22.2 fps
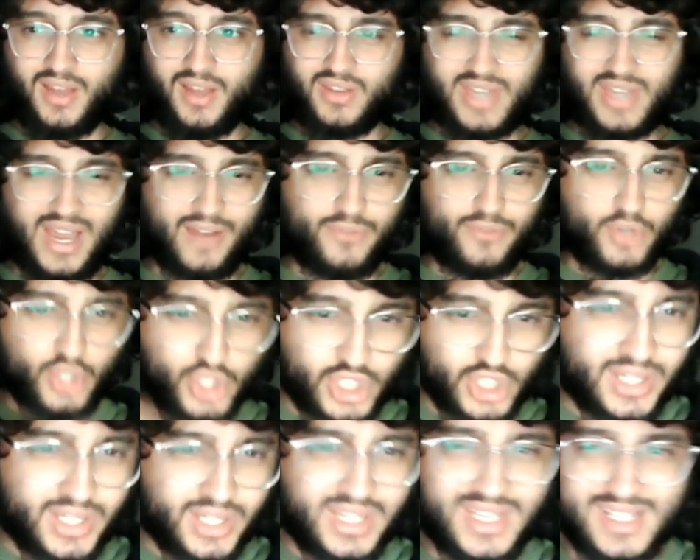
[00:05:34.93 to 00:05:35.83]

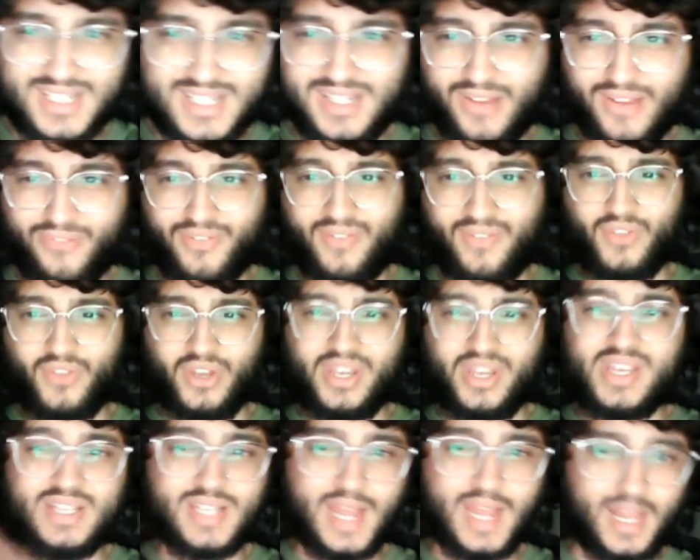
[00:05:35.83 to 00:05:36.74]
Kvaratskhelia is defending.
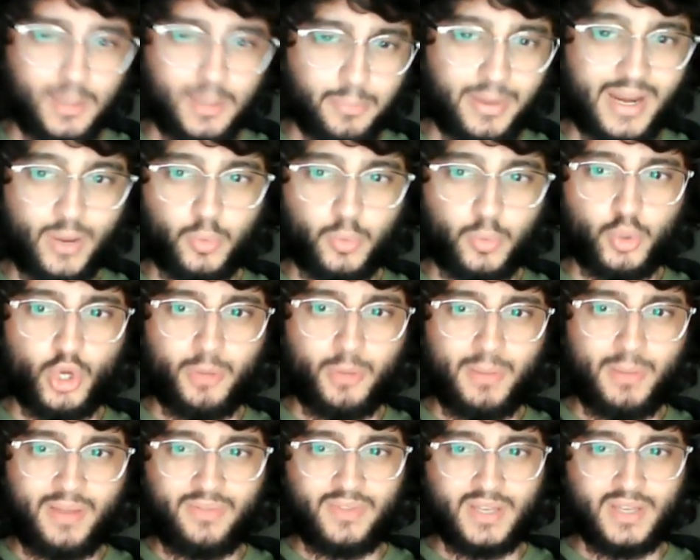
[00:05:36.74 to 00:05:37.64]
He's helping out Nuno
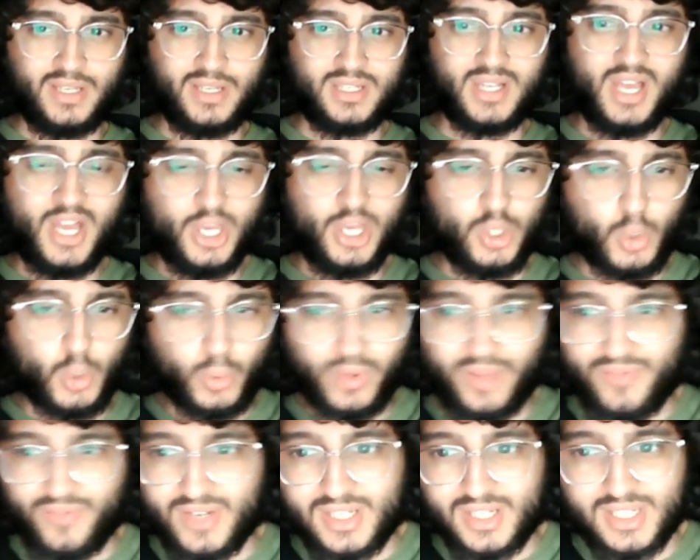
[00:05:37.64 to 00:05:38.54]
Mendes. You'll
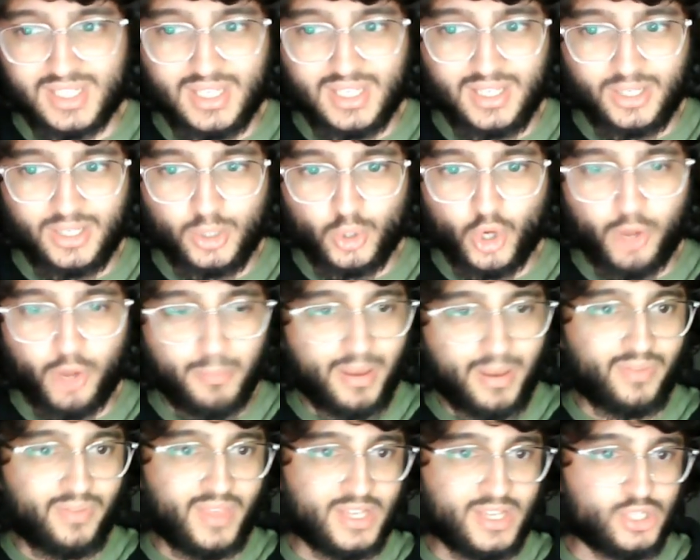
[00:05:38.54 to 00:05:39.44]
never see Nuno
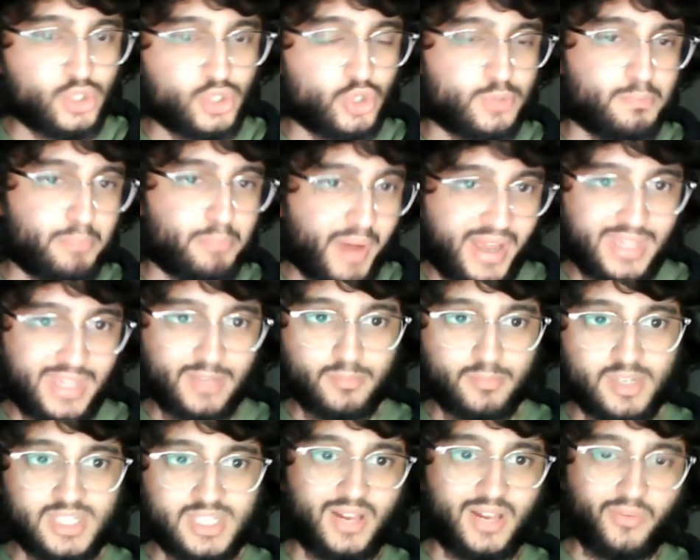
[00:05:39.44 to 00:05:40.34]
Mendes just by
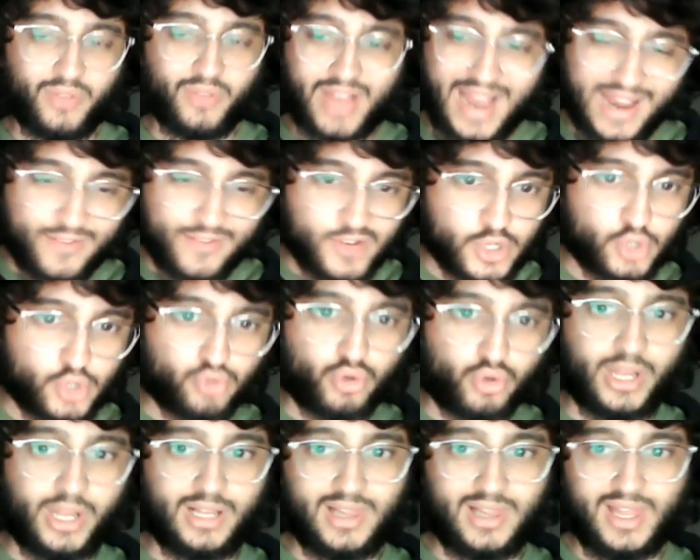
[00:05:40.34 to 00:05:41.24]
himself. Kva's
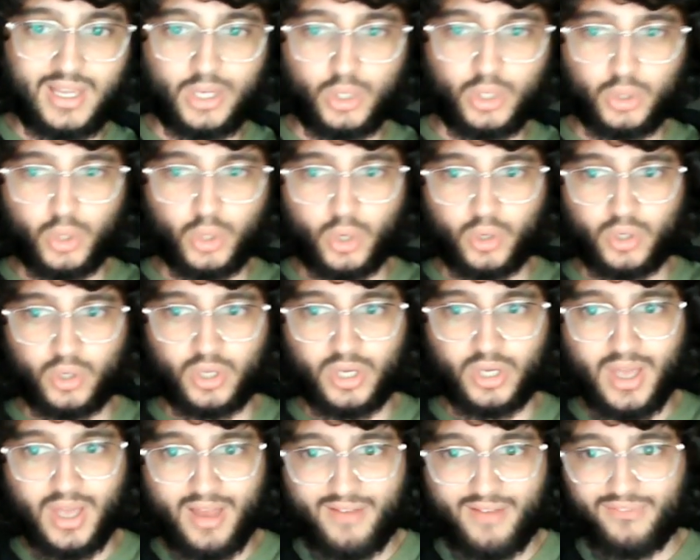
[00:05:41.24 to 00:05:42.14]
running like a dog.
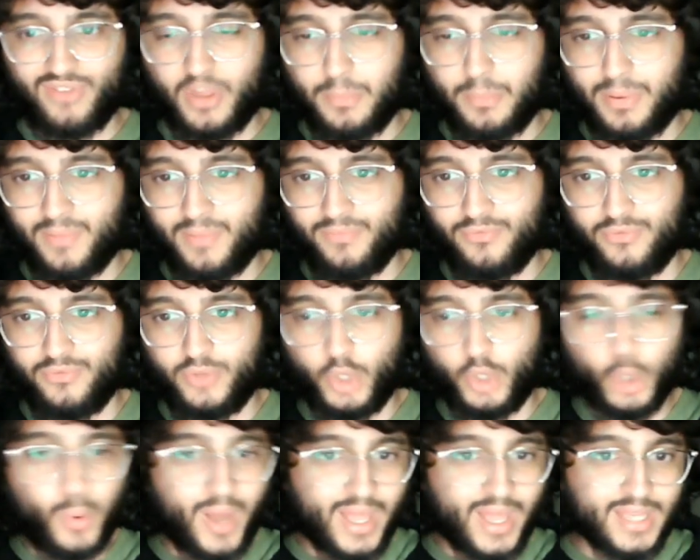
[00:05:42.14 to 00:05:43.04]
Flipping
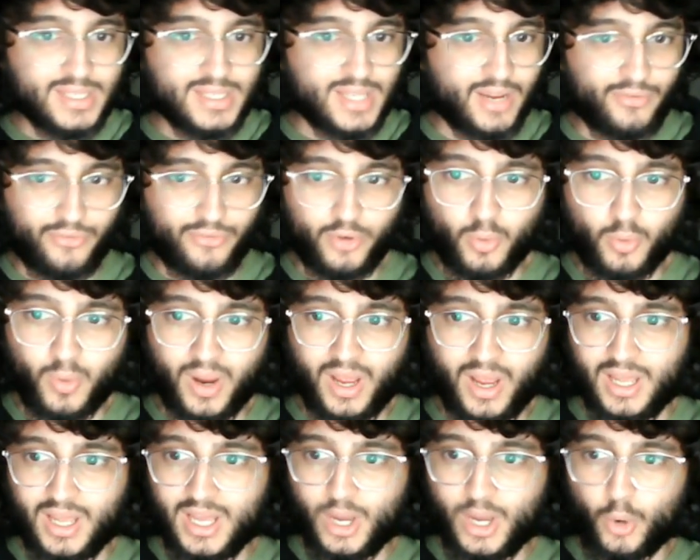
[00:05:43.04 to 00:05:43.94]
Doué's
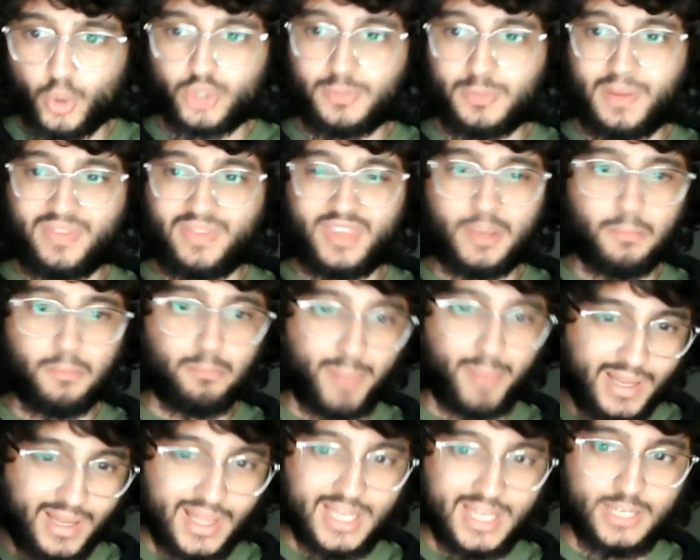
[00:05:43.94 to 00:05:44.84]
everywhere. Ousmane
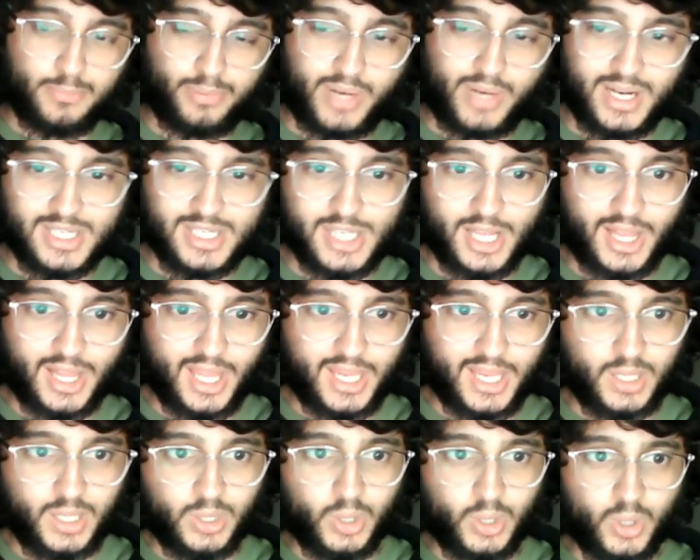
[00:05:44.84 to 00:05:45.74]
Dembele's pressing
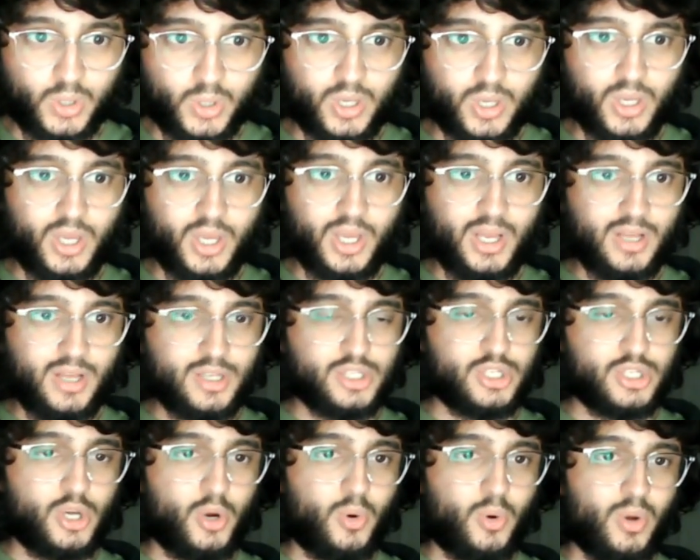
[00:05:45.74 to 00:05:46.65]
like a dog.
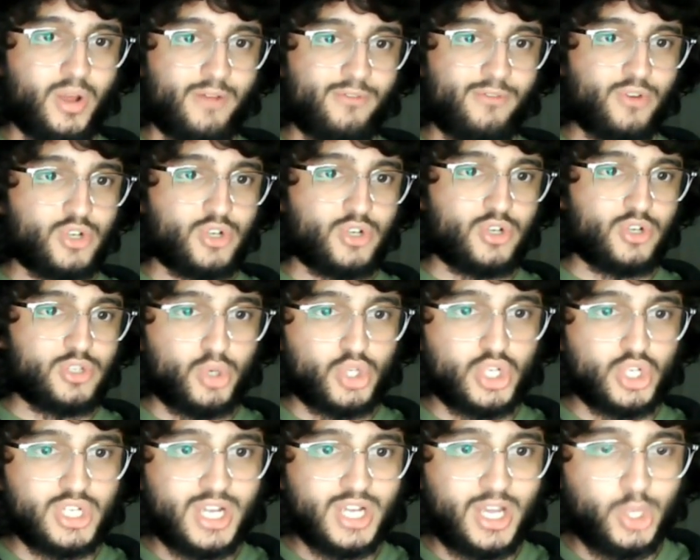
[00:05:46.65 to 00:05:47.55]
So for as
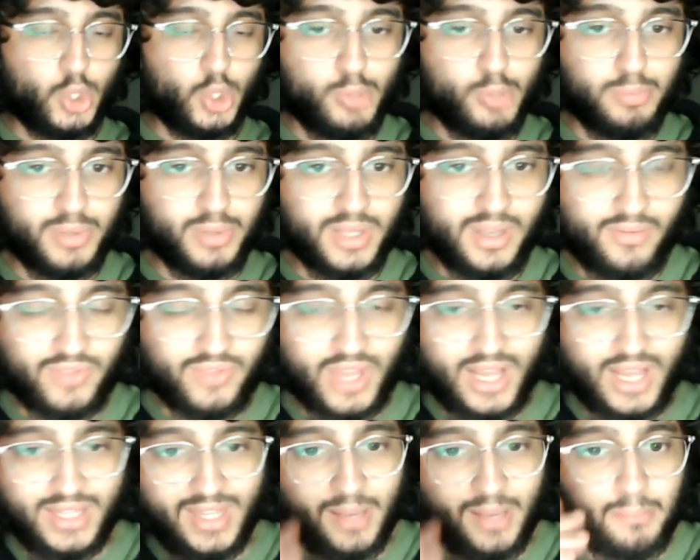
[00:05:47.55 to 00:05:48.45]
much as I do believe
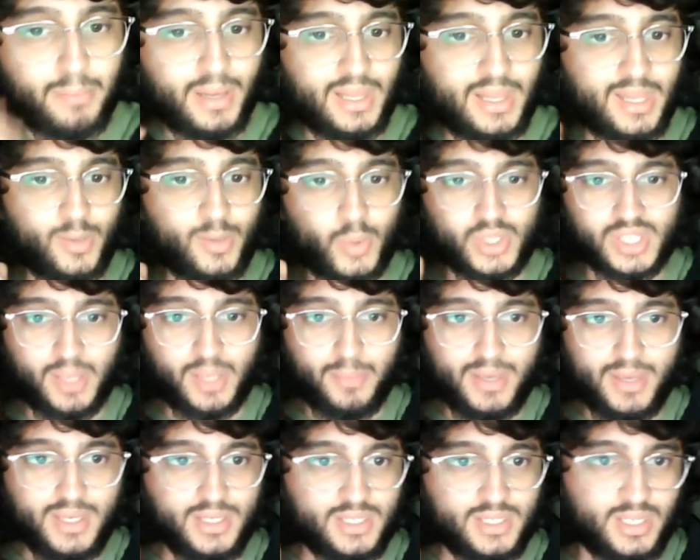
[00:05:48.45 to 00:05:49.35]
that Dembele was
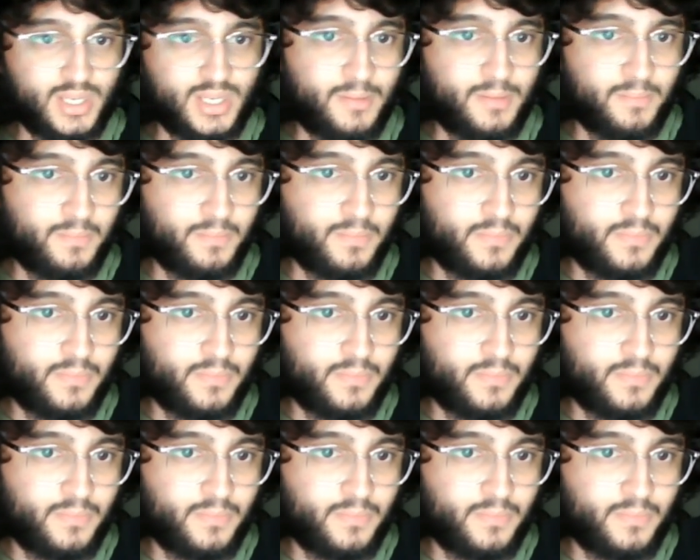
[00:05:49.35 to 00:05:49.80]
amazing,